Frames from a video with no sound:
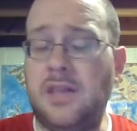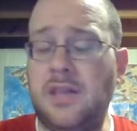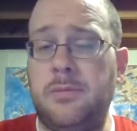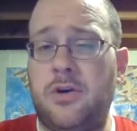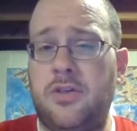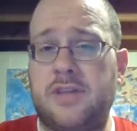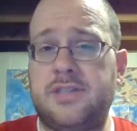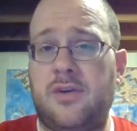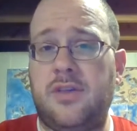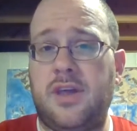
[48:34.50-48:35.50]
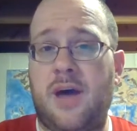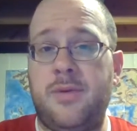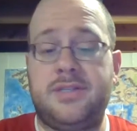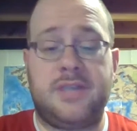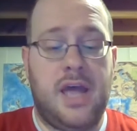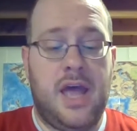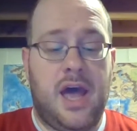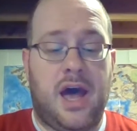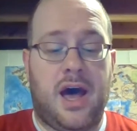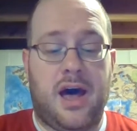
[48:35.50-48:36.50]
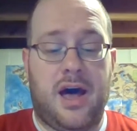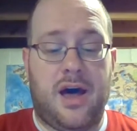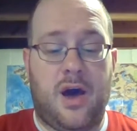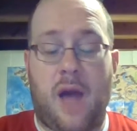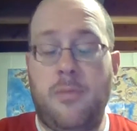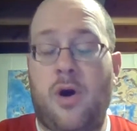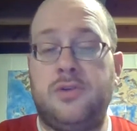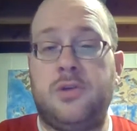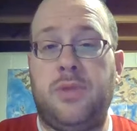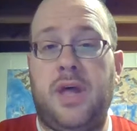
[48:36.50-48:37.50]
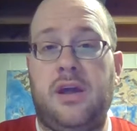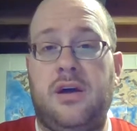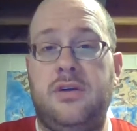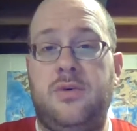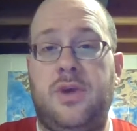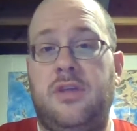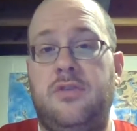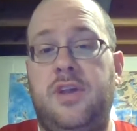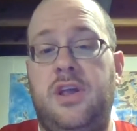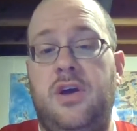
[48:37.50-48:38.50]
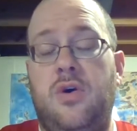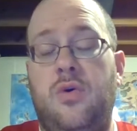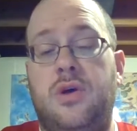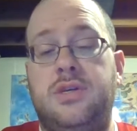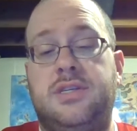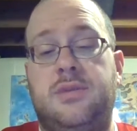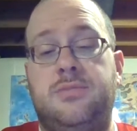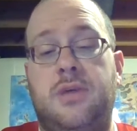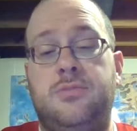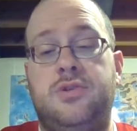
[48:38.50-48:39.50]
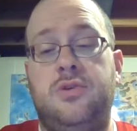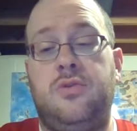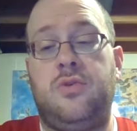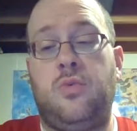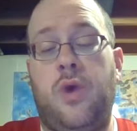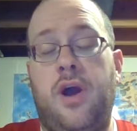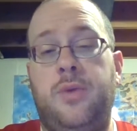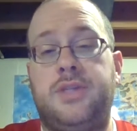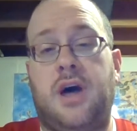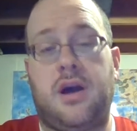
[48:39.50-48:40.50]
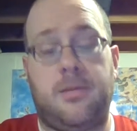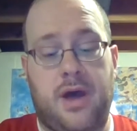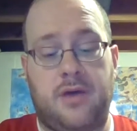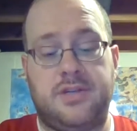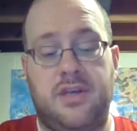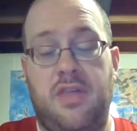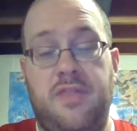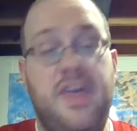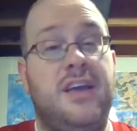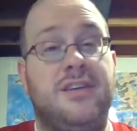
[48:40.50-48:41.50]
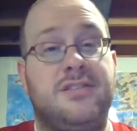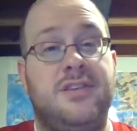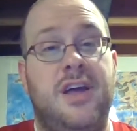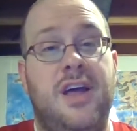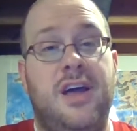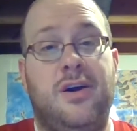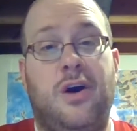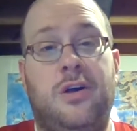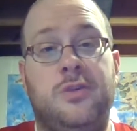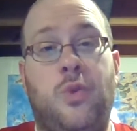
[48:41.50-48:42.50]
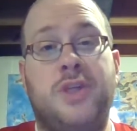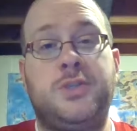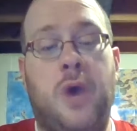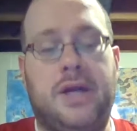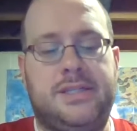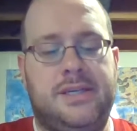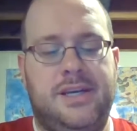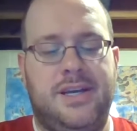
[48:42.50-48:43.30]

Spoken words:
Let me know your thoughts down in the comments. I'm also planning on doing another video sometime soon where we talk about things called What's What.